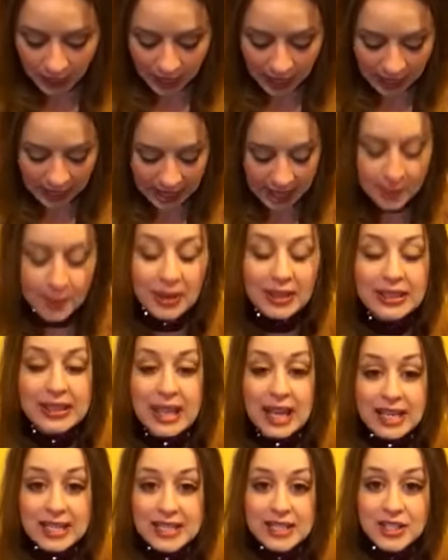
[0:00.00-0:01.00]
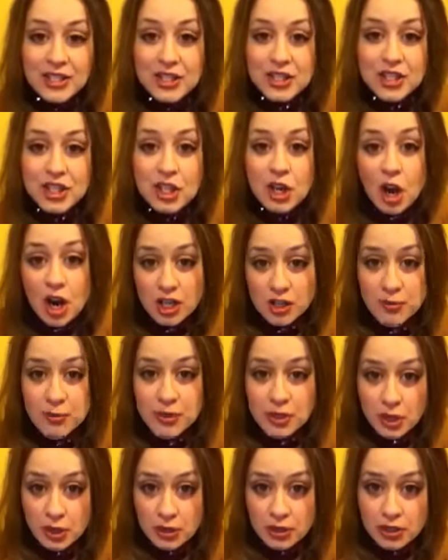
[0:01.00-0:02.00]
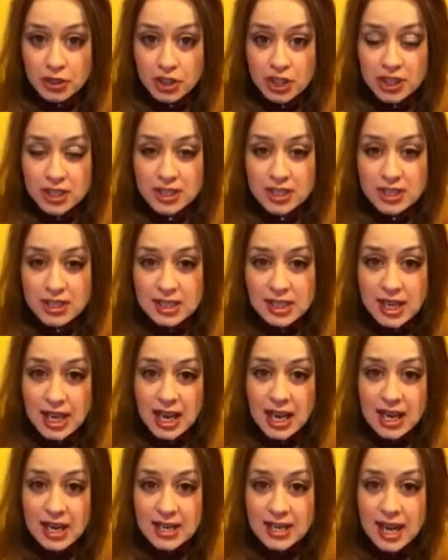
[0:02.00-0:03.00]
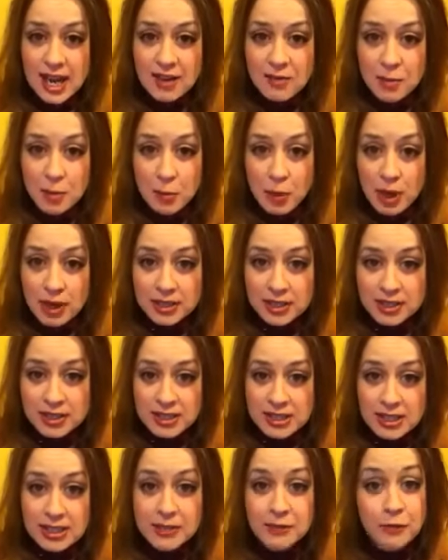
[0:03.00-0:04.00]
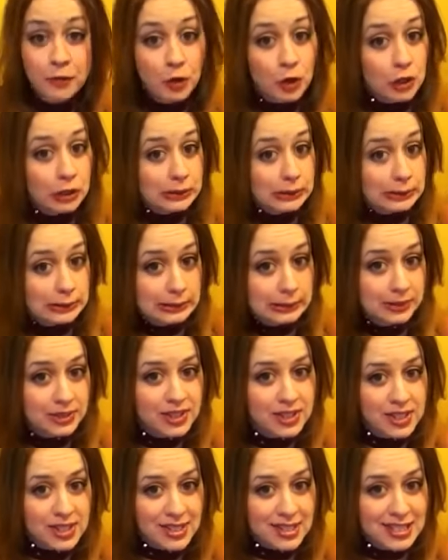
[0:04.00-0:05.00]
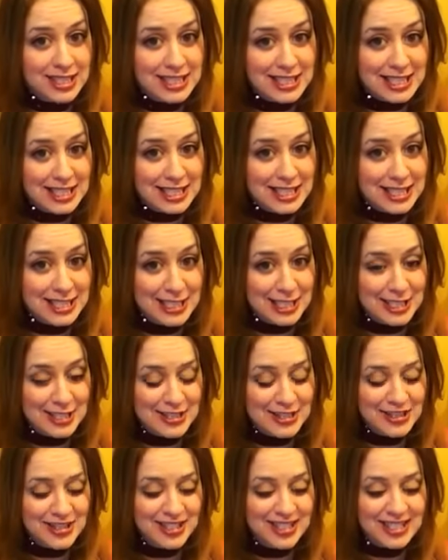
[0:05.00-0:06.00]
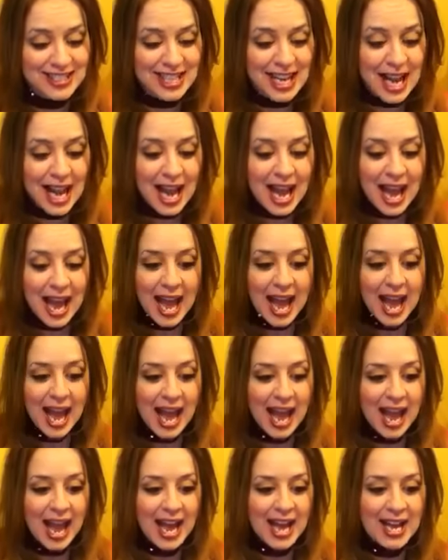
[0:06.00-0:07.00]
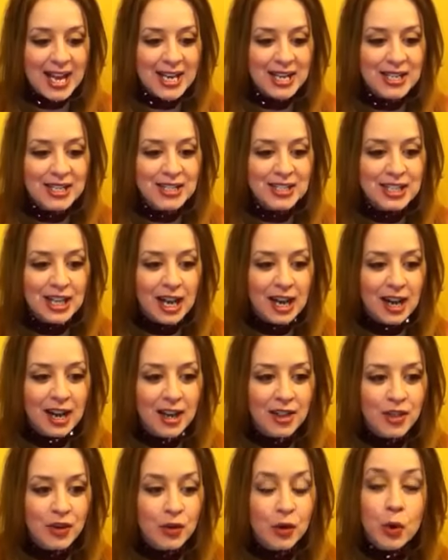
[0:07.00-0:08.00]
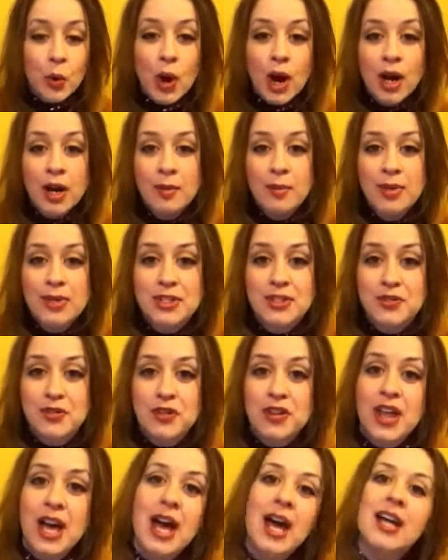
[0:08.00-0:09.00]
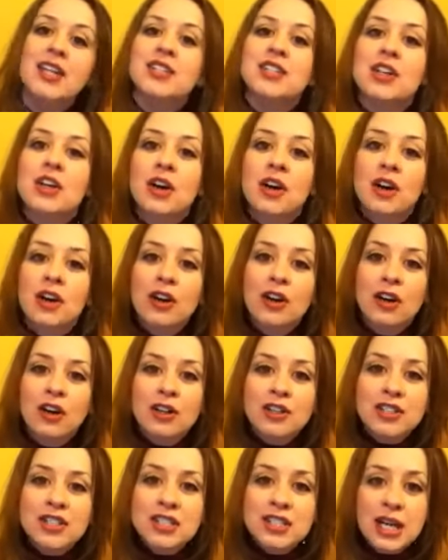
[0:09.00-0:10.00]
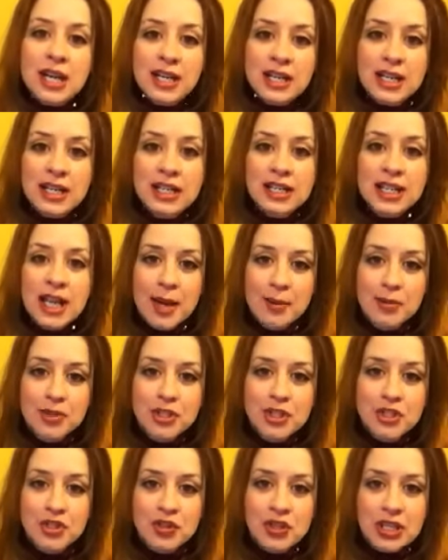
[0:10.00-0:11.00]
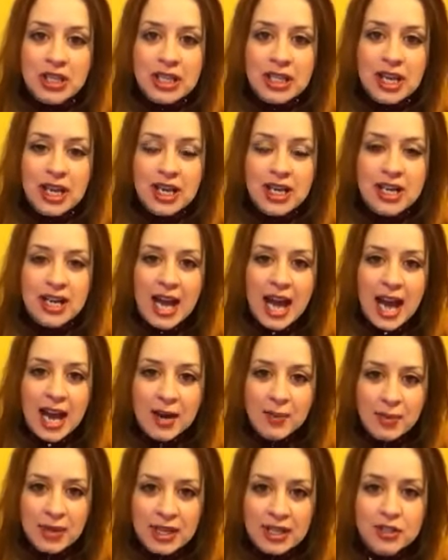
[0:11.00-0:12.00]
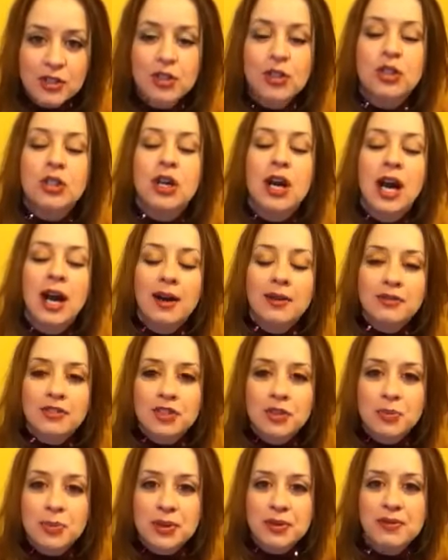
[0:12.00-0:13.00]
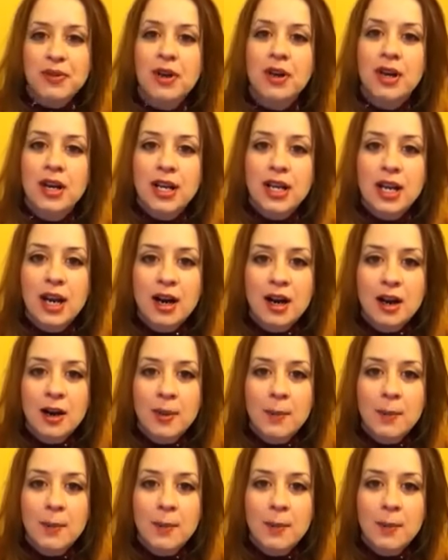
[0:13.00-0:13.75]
am a licensed cosmetologist and I've been practicing for 16 years. And the requirements for that are study in chemistry and anatomy, so you have to be very